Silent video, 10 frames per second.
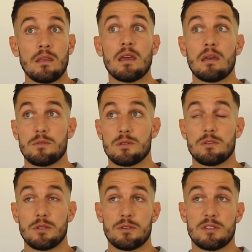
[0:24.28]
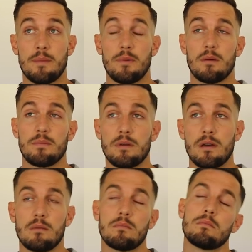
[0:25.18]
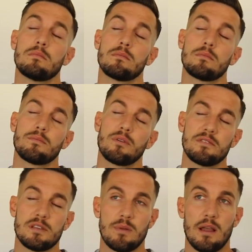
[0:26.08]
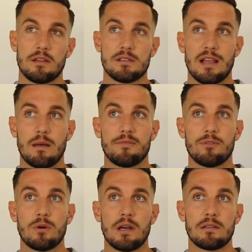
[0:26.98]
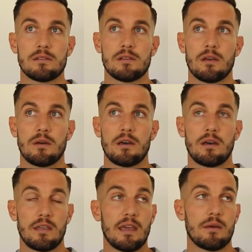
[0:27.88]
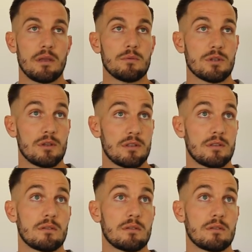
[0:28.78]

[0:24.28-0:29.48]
Yeah, it was a good step up. Previously playing at Slough beforehand, so yeah, it was good